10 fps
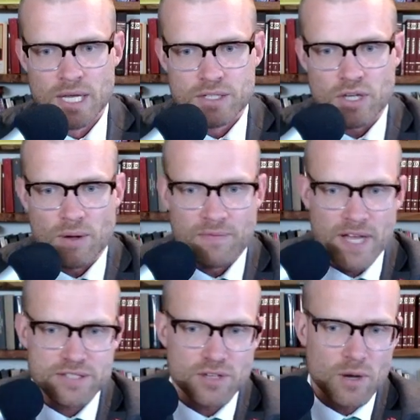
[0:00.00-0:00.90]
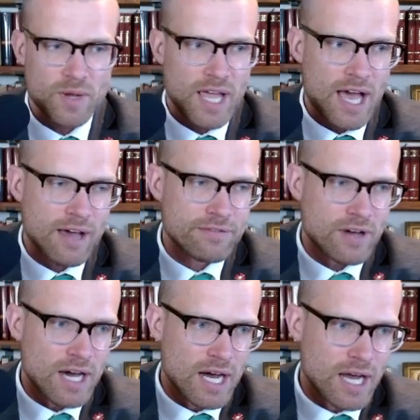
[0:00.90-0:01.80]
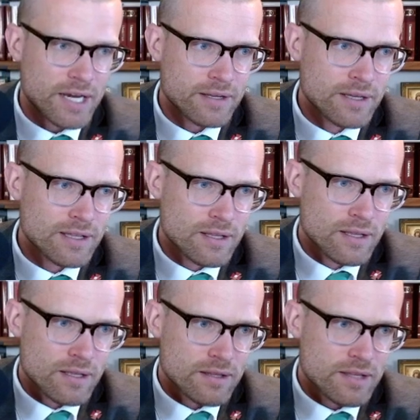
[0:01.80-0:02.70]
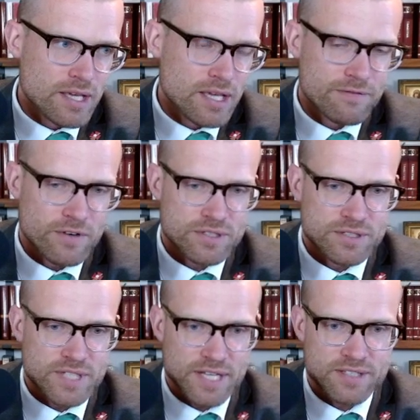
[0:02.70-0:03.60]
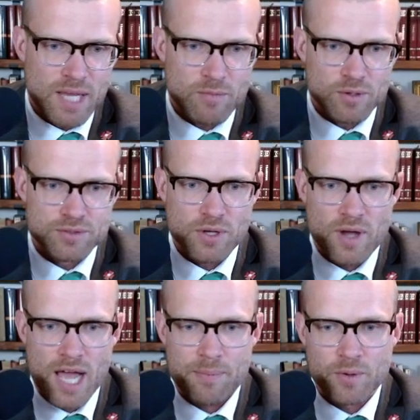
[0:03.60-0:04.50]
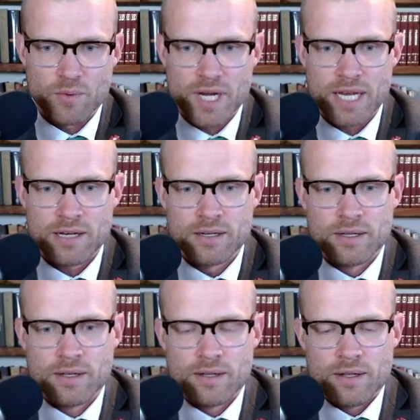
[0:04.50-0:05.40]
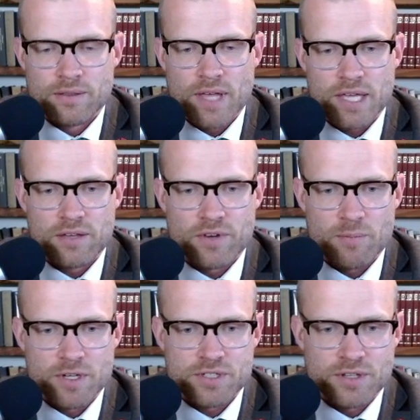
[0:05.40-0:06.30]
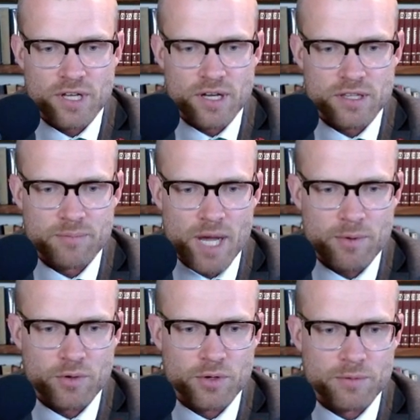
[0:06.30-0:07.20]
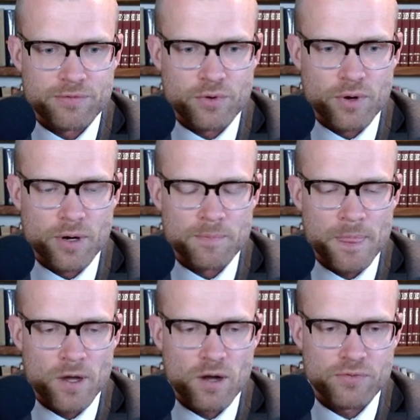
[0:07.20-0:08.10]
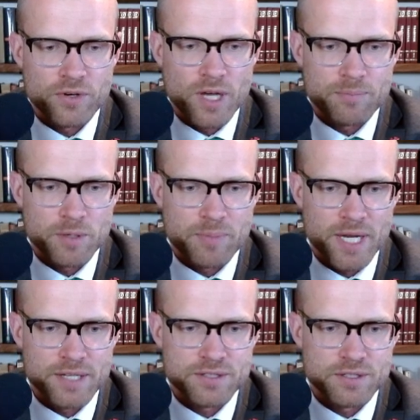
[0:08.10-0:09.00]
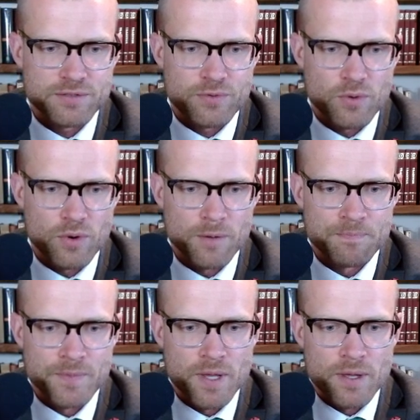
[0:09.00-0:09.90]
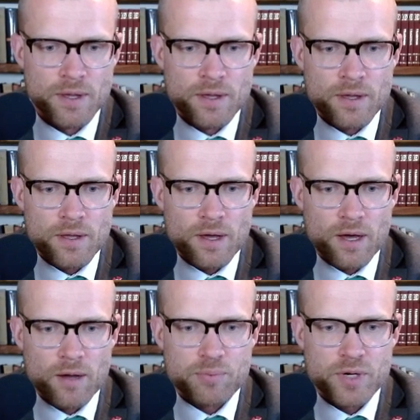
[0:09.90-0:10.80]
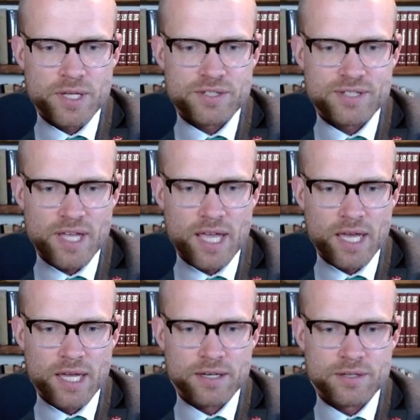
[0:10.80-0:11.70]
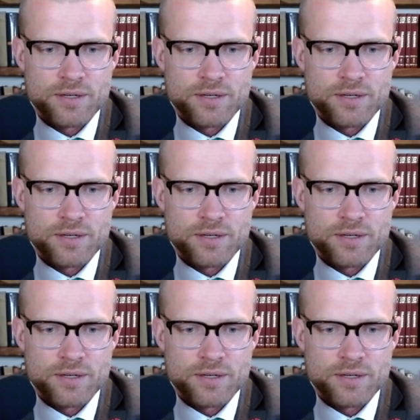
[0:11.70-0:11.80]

So that's all we have on the first and second Samuel. So happy reading. Thank you very much to the, the Bible group for offering up your penances for uh, priests and